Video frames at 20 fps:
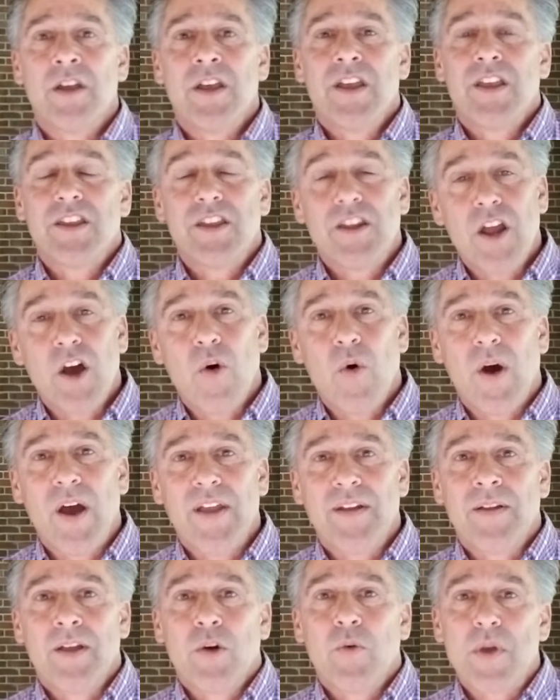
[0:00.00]
You know
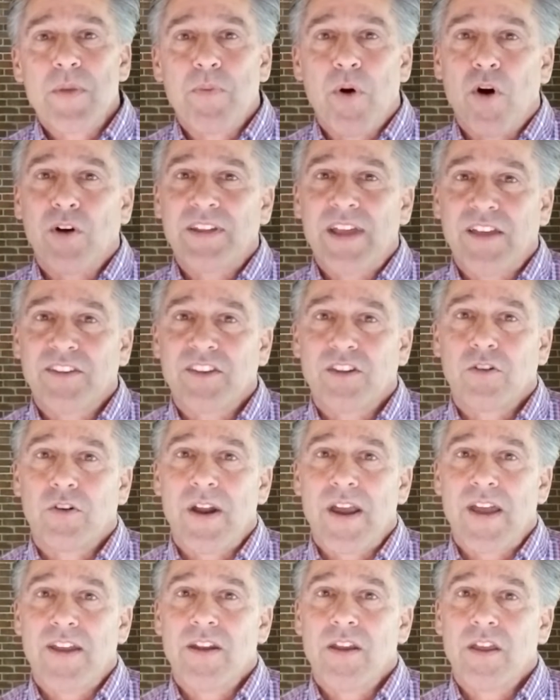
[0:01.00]
what? We pulled out
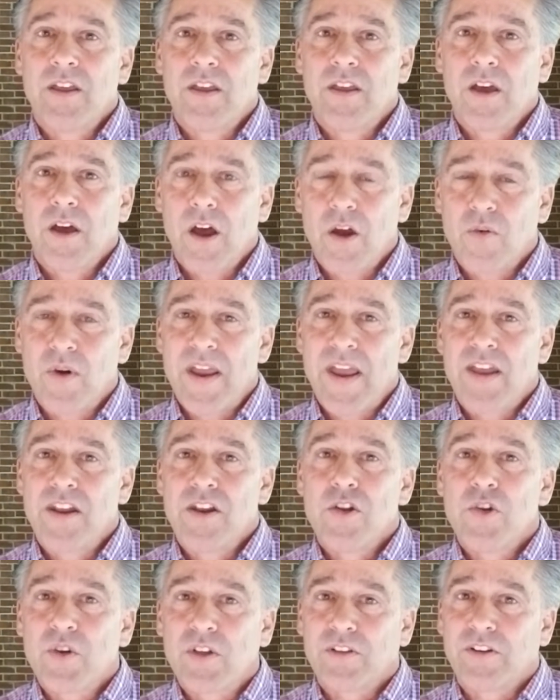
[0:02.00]
the Iran
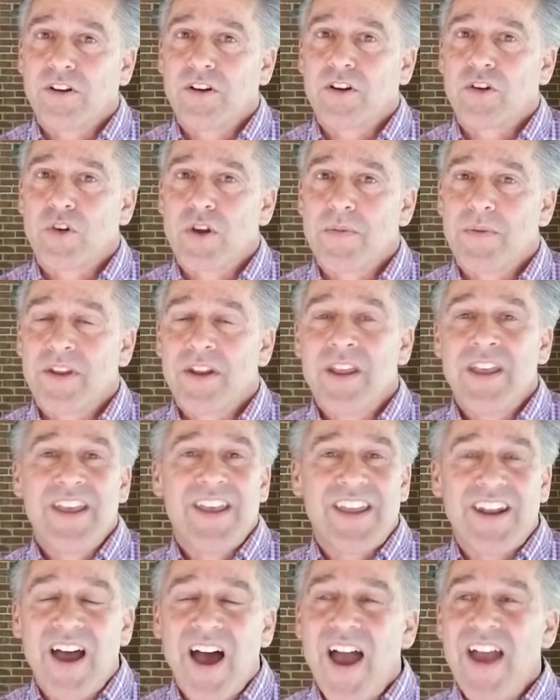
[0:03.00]
nuclear agreement,
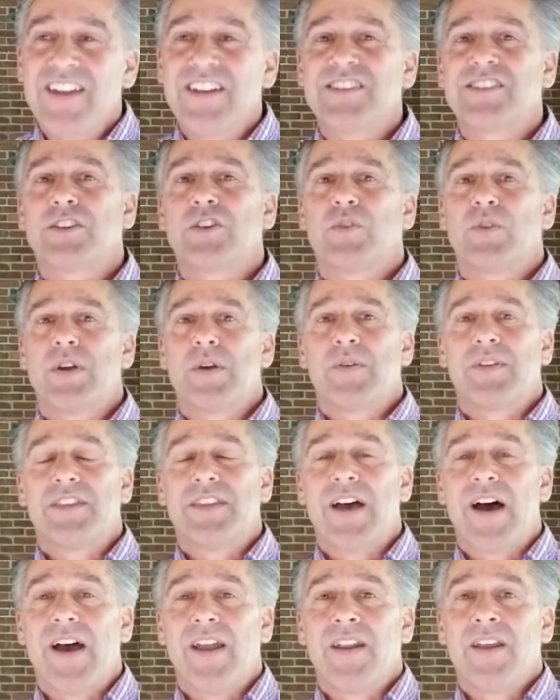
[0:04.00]
and I disagree with
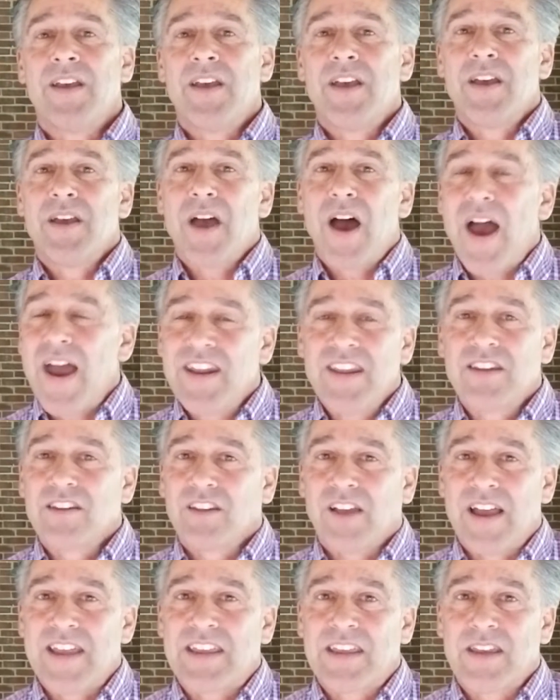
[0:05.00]
that. I didn't
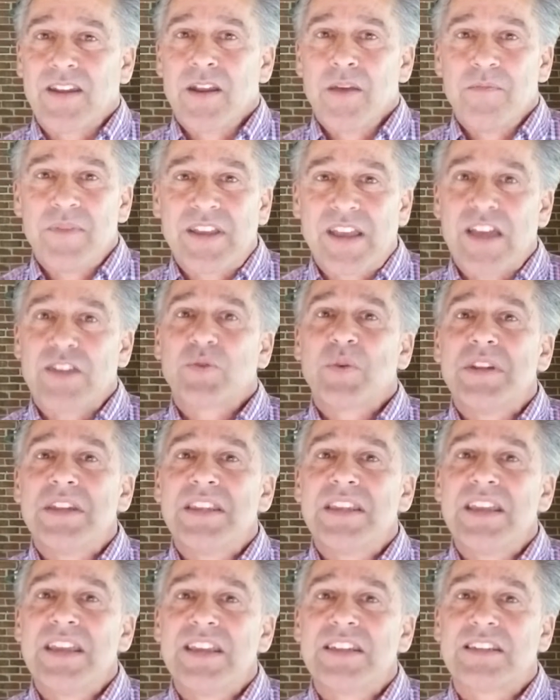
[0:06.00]
like it because we
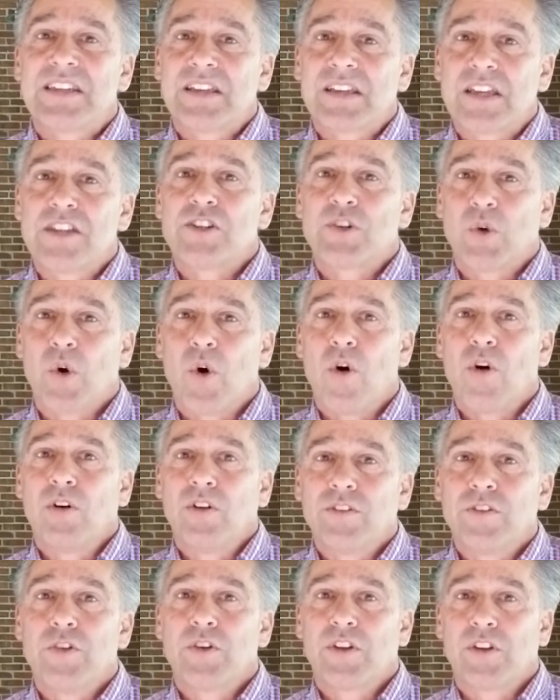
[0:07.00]
need to control
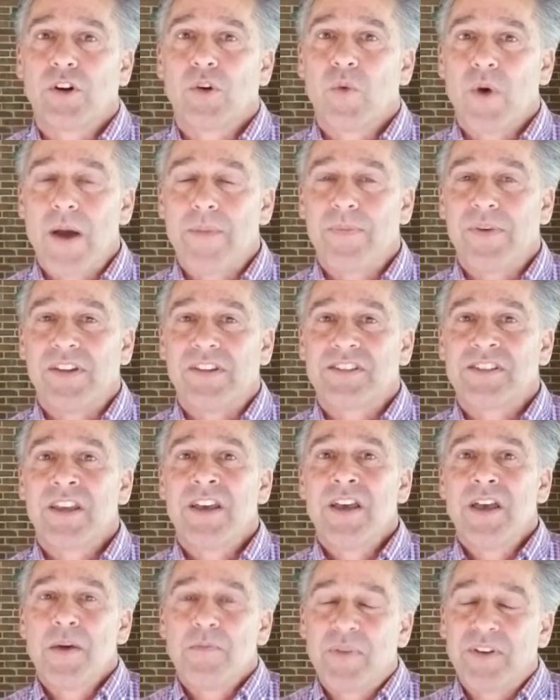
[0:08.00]
nuclear weapons.
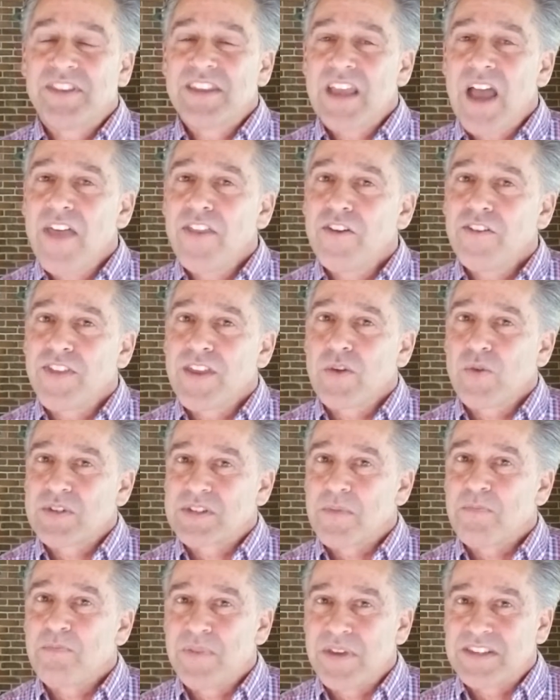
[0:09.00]
But the other thing was a
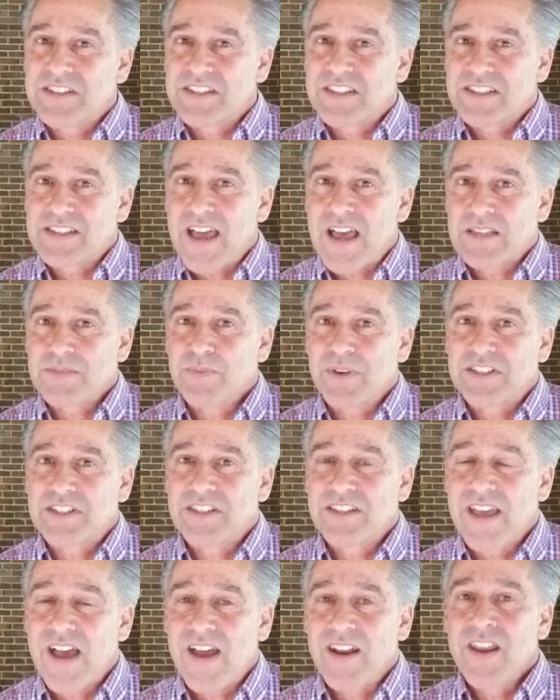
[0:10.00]
business aspect to
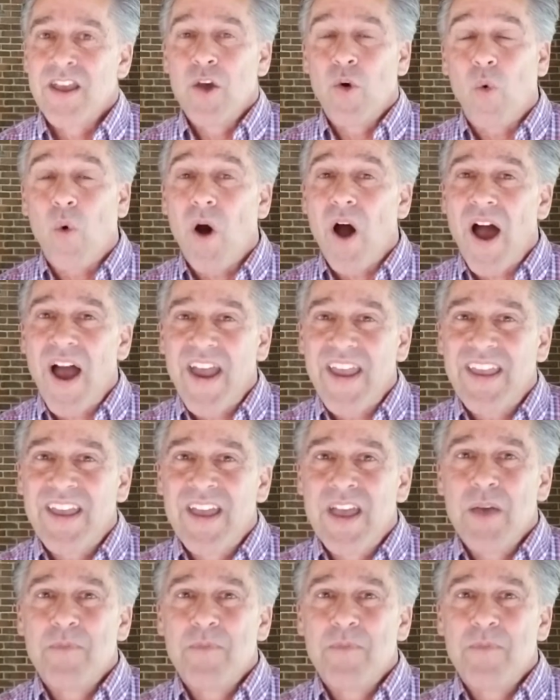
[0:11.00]
that. Why?